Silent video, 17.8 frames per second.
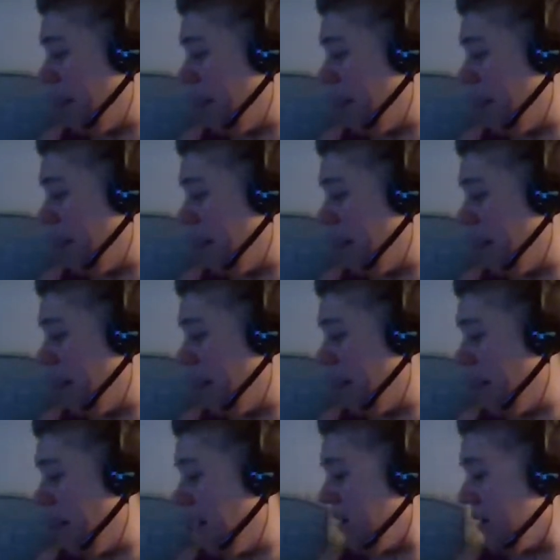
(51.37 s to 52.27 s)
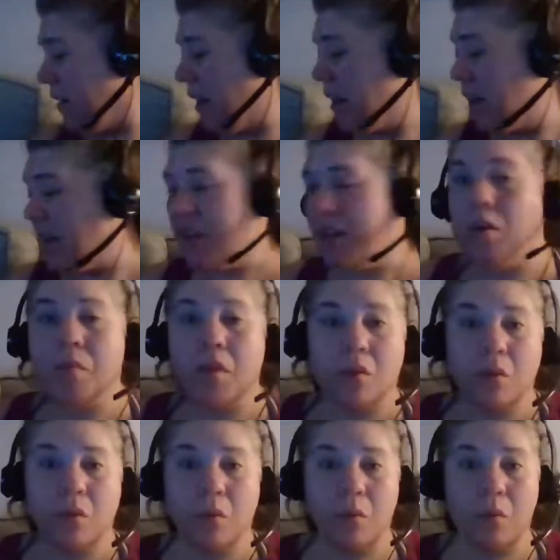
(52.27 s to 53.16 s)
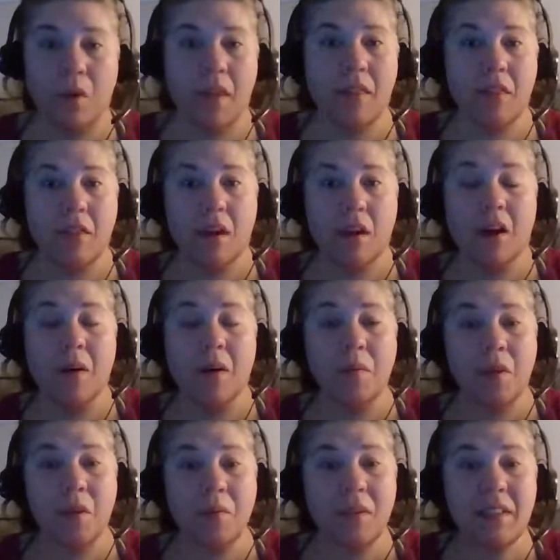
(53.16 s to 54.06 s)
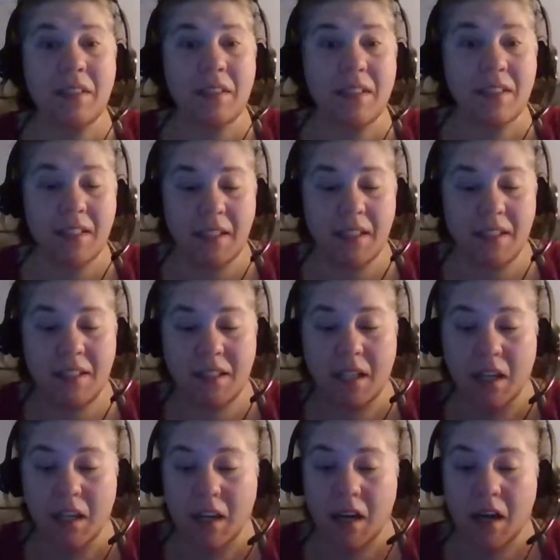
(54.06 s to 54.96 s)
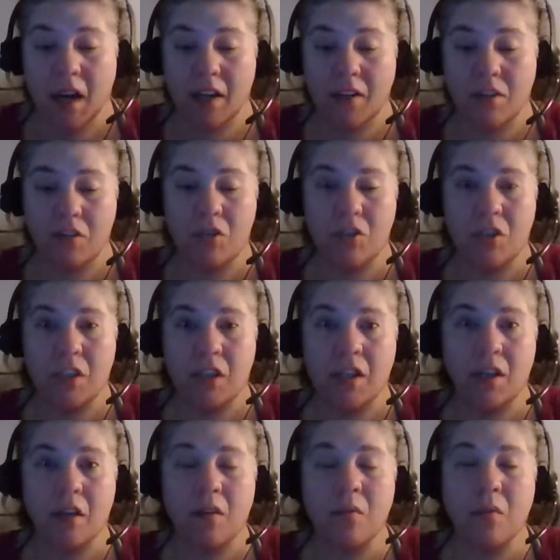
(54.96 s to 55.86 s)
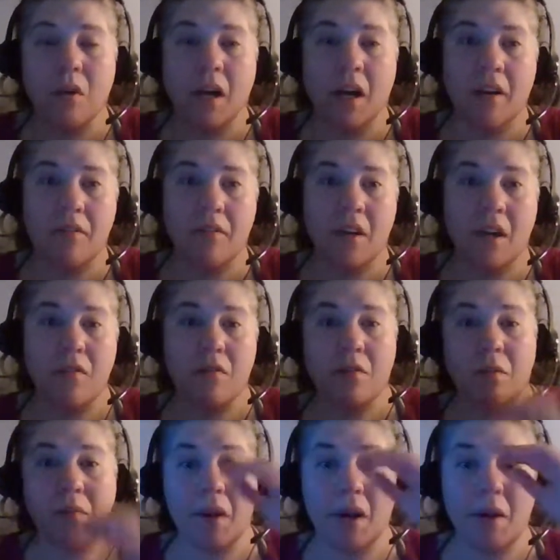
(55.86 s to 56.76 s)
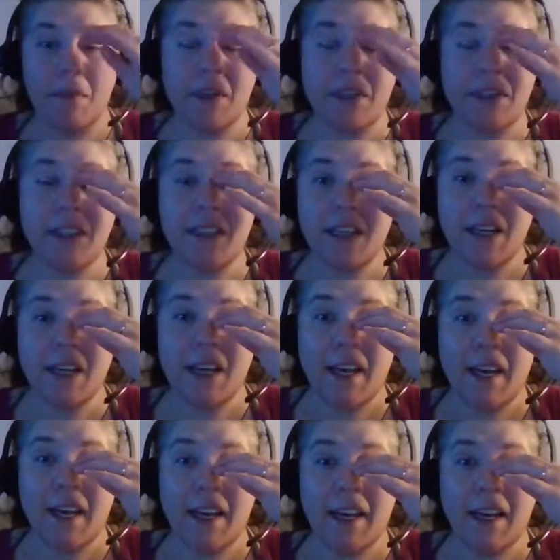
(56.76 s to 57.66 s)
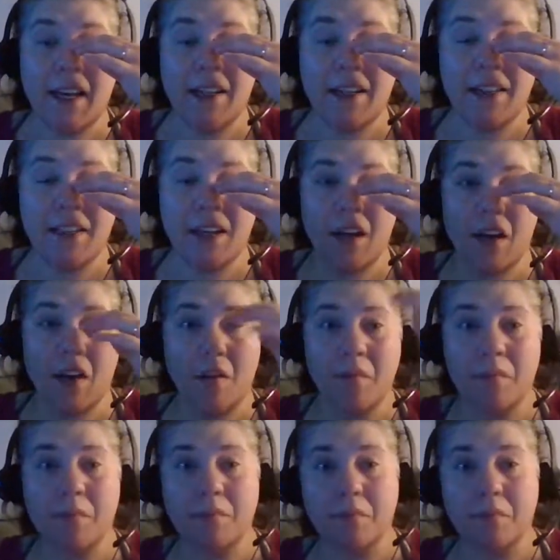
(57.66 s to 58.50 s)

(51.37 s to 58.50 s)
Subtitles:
that can help you with your business needs. I do share what I've done for my business, and